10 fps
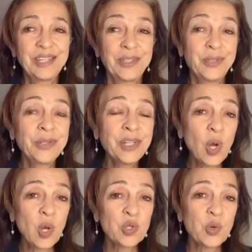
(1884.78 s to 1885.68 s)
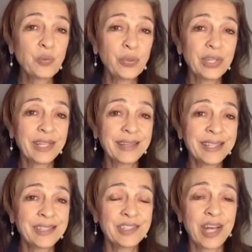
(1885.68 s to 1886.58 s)
you can also put the
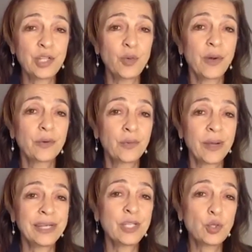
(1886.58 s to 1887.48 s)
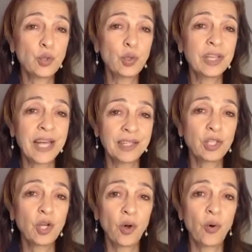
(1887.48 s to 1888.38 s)
things that you are ready to let
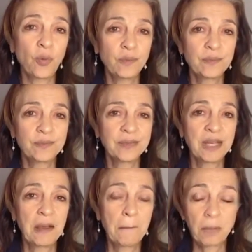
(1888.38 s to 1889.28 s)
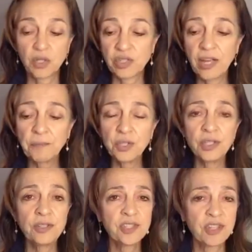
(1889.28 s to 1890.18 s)
go.
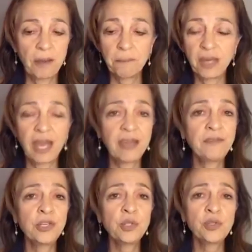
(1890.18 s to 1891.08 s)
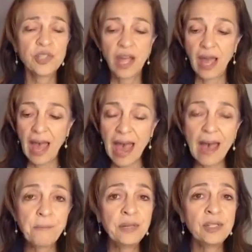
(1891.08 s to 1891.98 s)
Perceptions, behaviors,
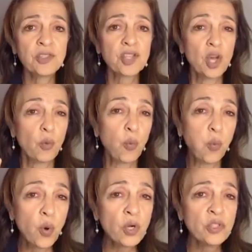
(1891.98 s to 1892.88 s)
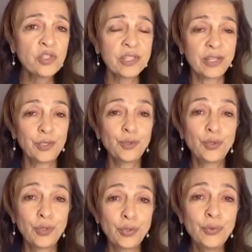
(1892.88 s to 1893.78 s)
habits, words that you
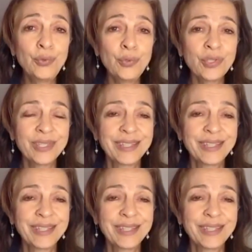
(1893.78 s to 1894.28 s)
used